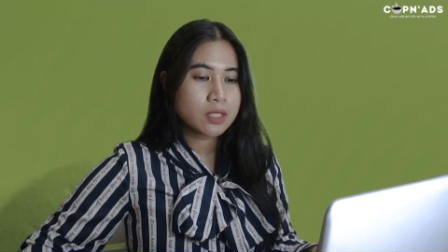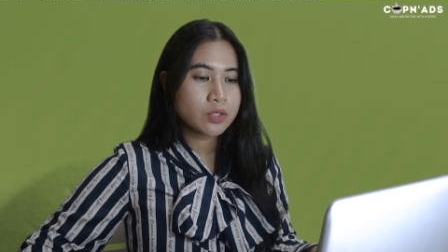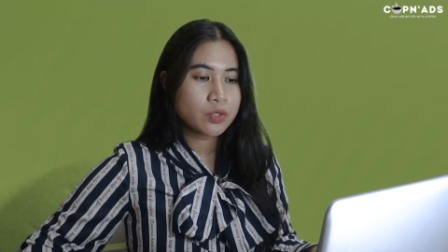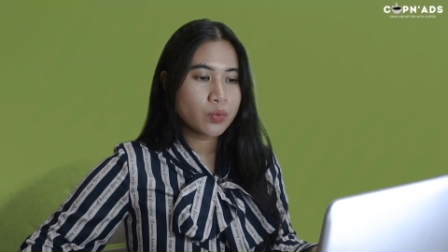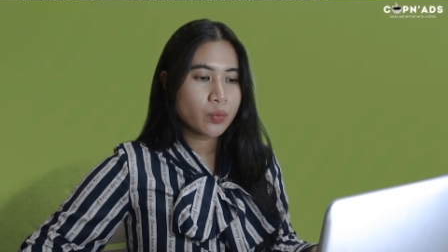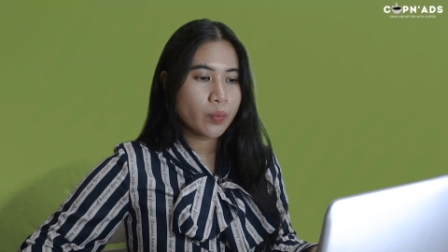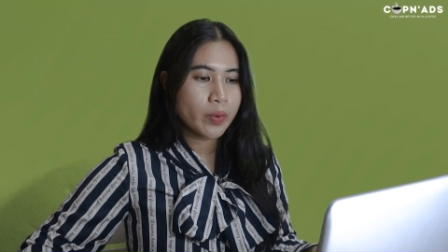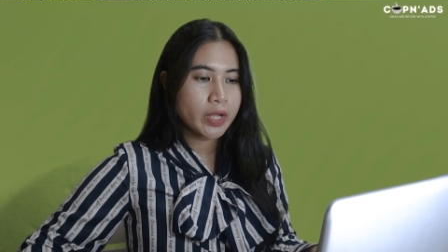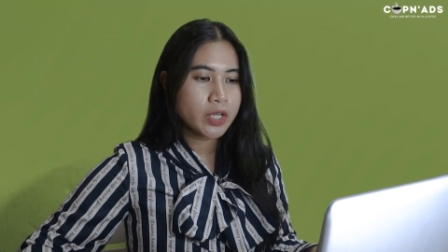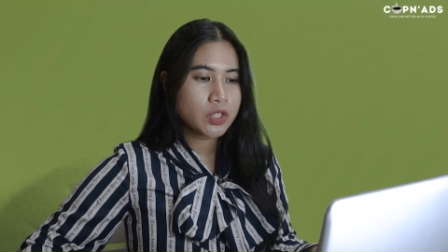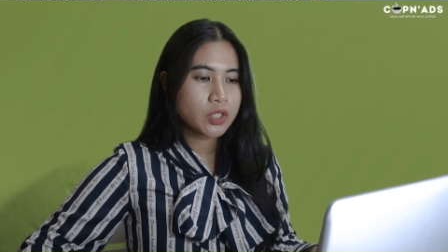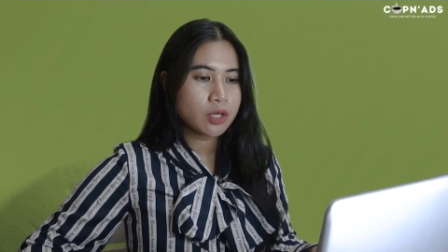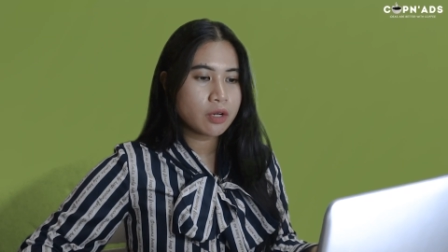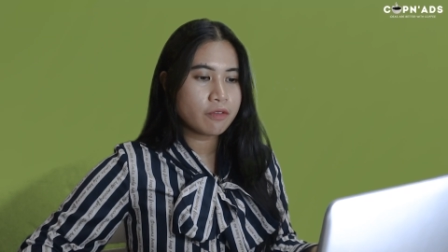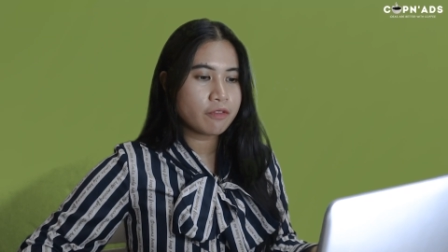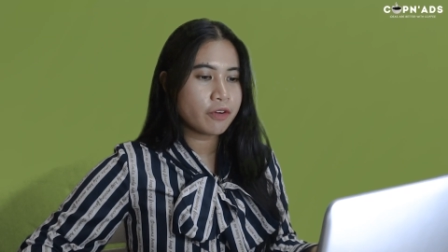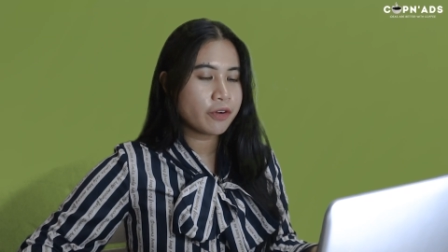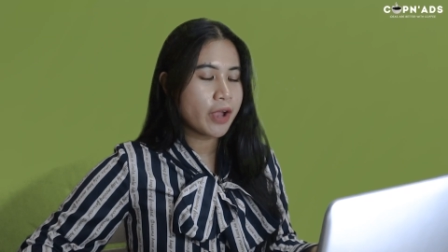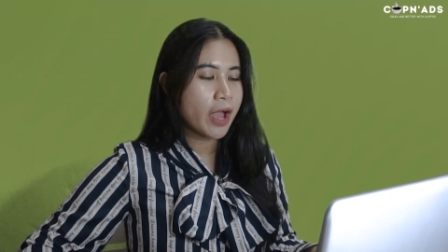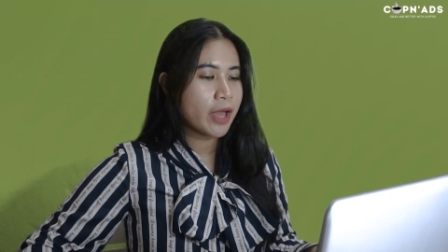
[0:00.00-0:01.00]
the duration
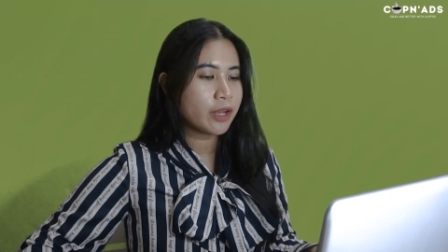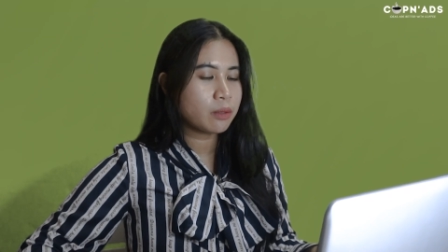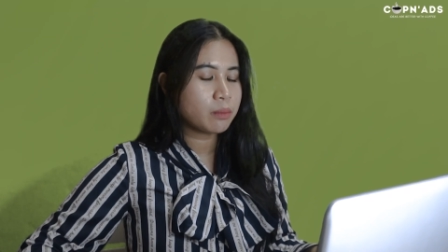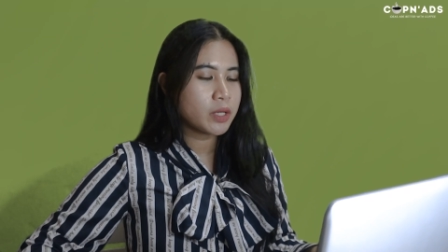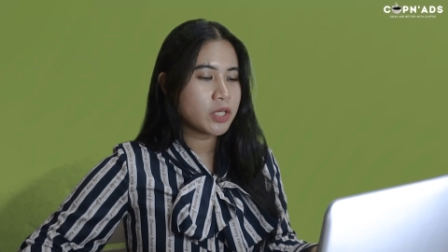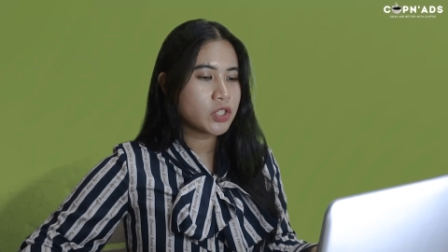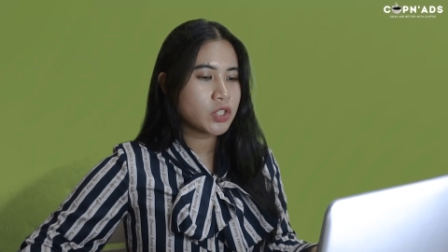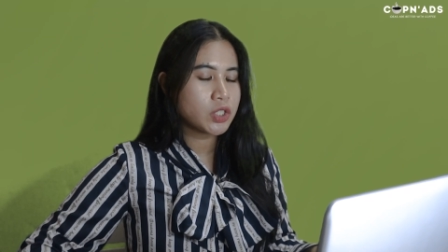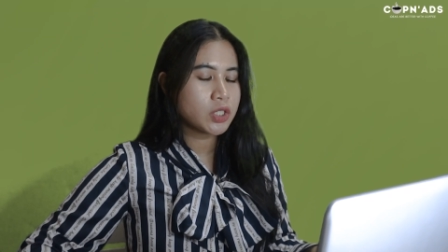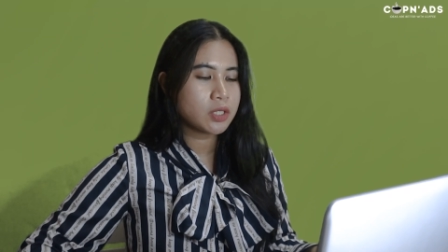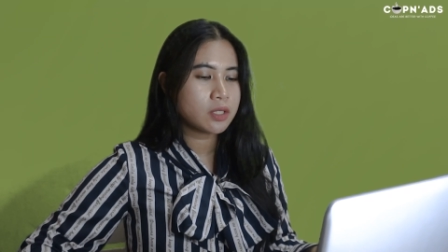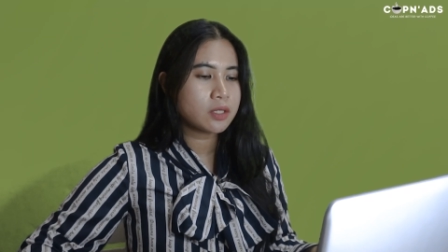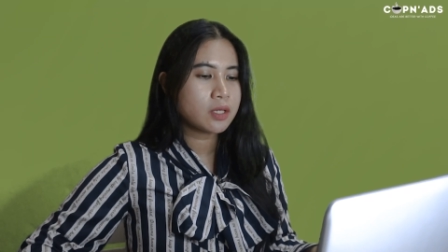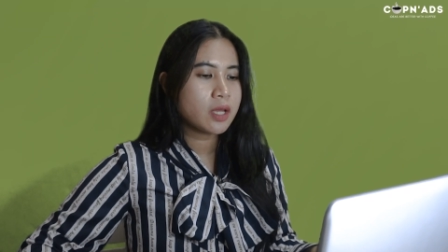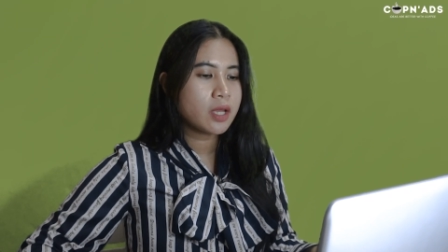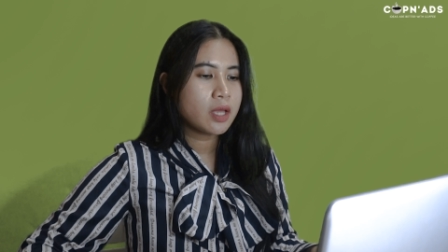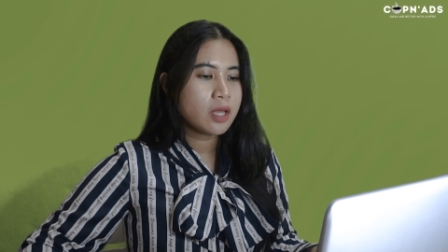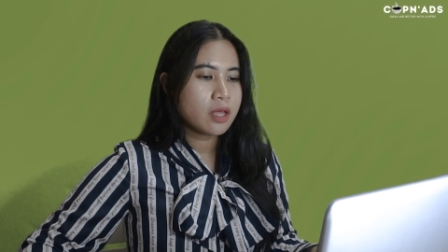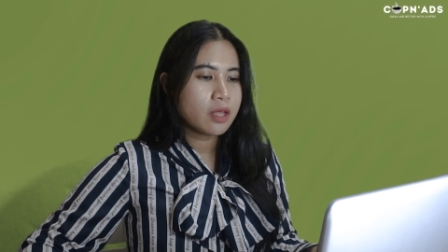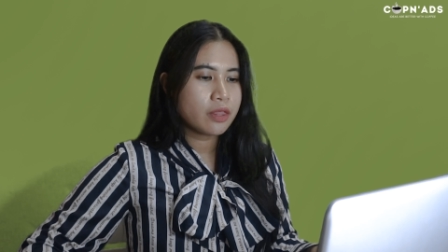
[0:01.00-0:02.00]
of your animation,
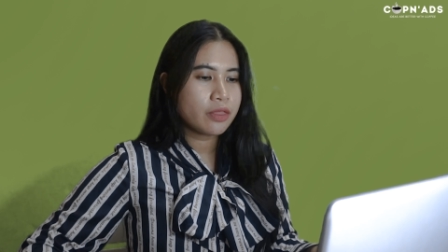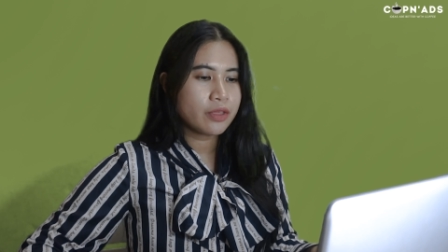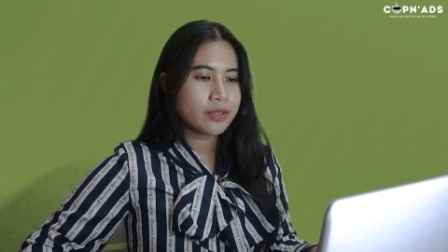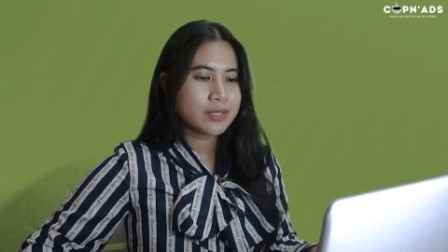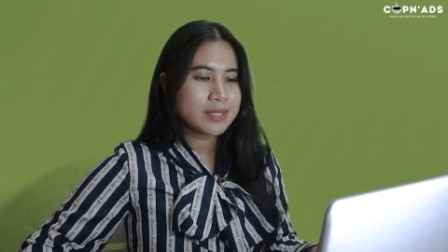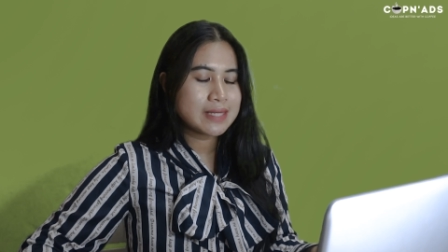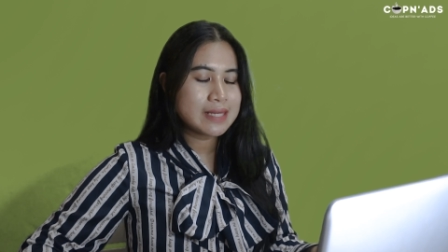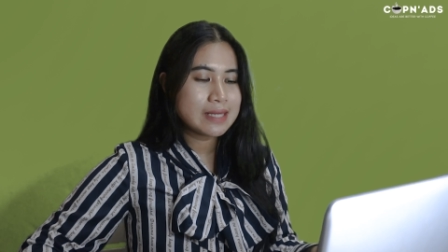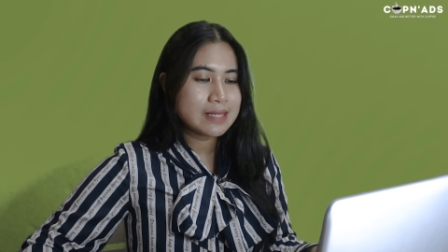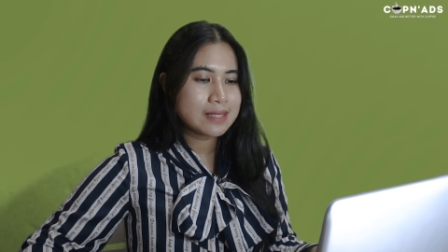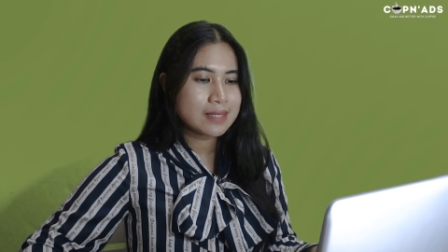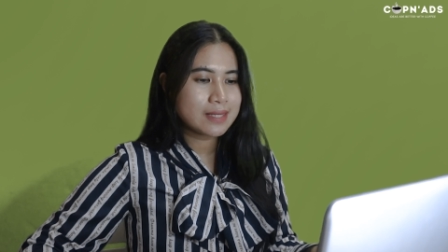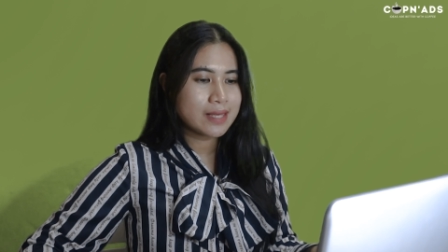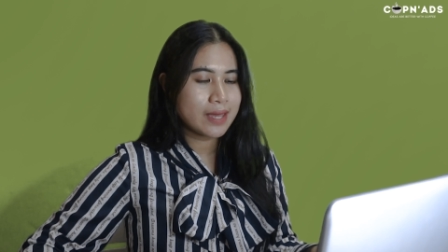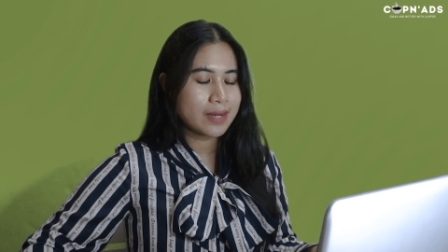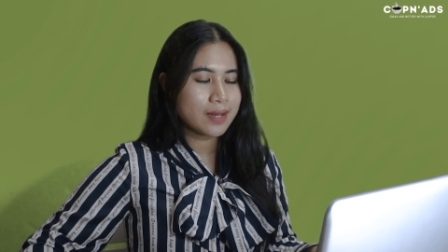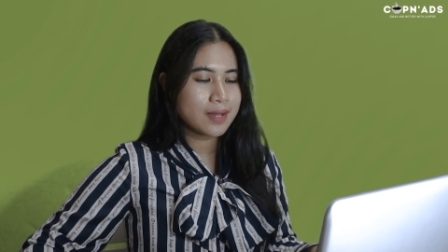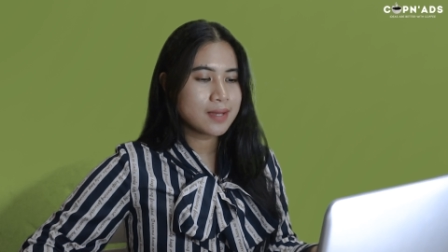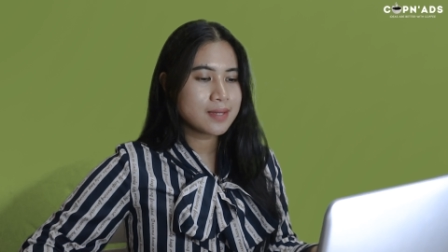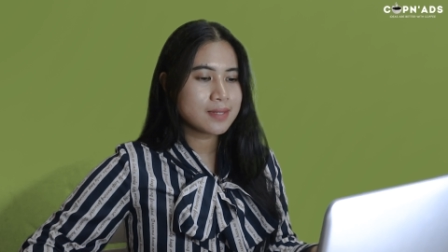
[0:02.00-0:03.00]
the scene
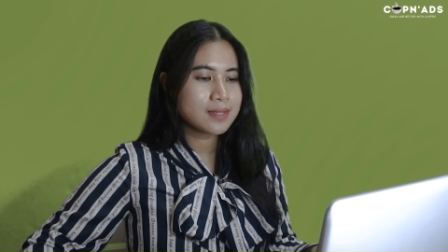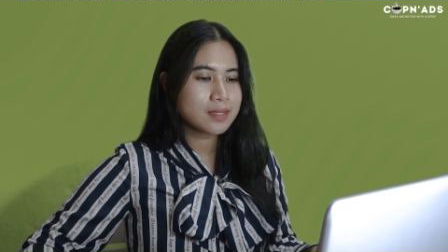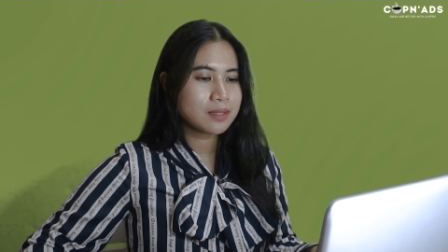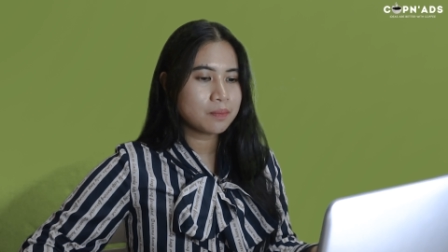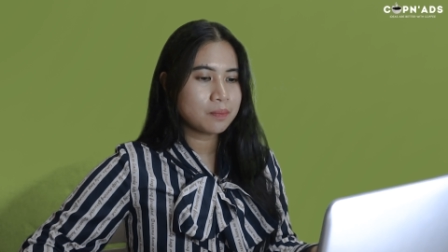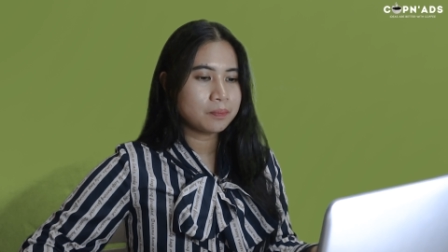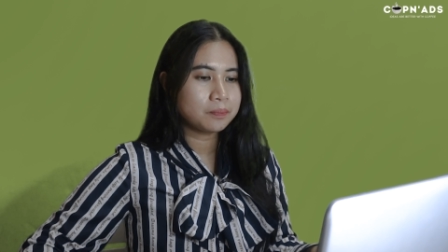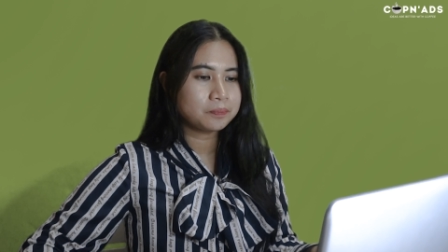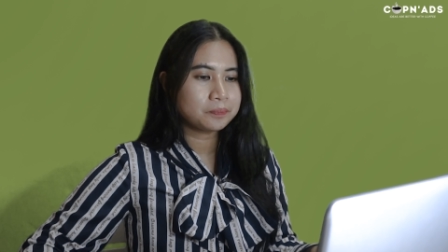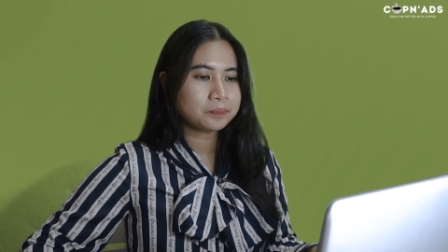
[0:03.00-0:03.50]
settings,